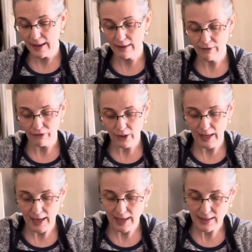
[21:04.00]
and forget.
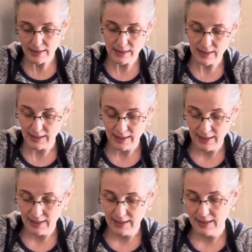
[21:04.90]
It's
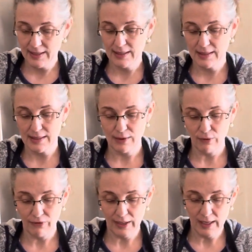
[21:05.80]
so
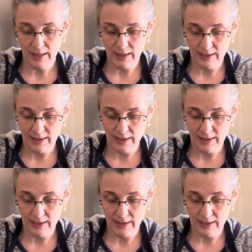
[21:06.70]
funny.